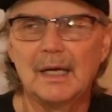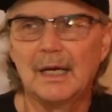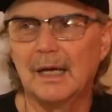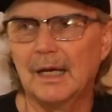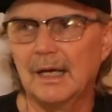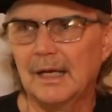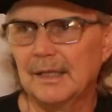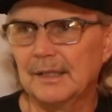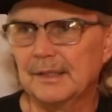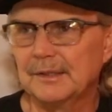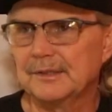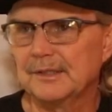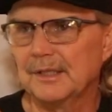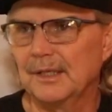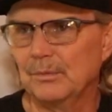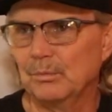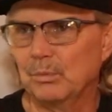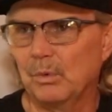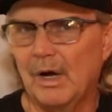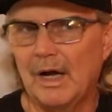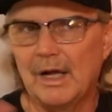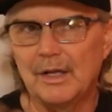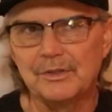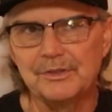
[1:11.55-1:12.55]
Uh, it
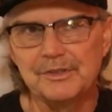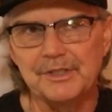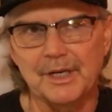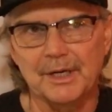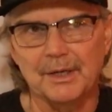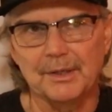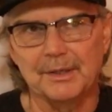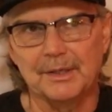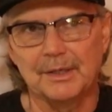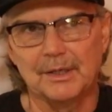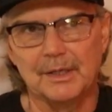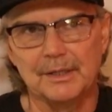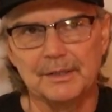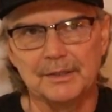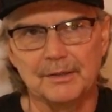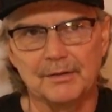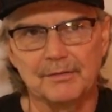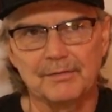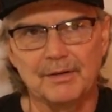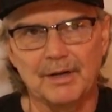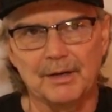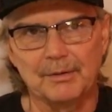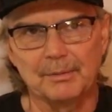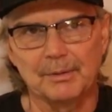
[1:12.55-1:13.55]
said Wild Cherry on there,
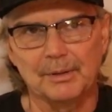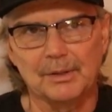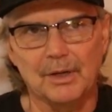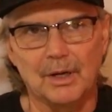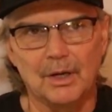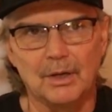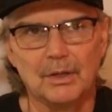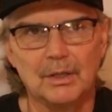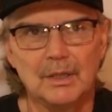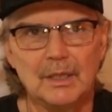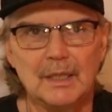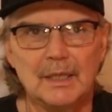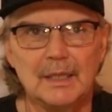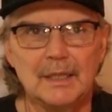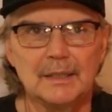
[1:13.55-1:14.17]
if I recall.